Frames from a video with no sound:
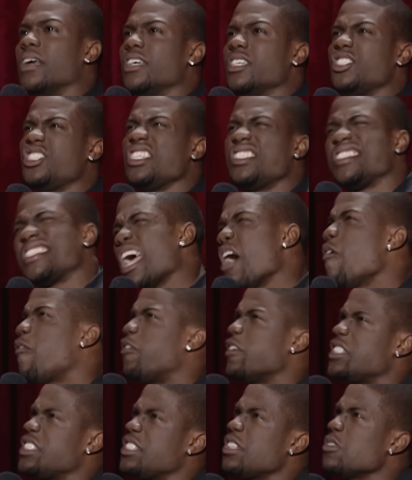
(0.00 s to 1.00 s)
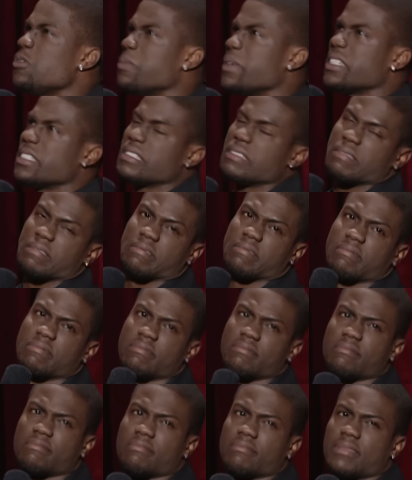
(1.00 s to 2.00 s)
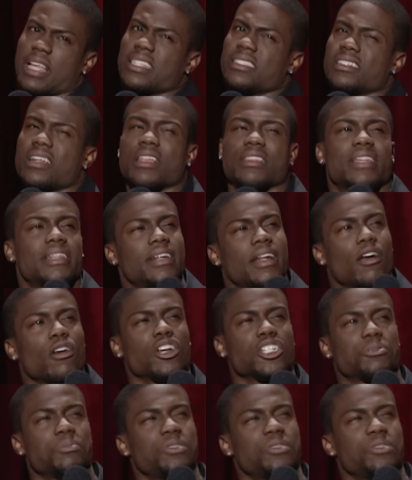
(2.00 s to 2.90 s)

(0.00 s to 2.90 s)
She's selfish too, man. That's another thing that irks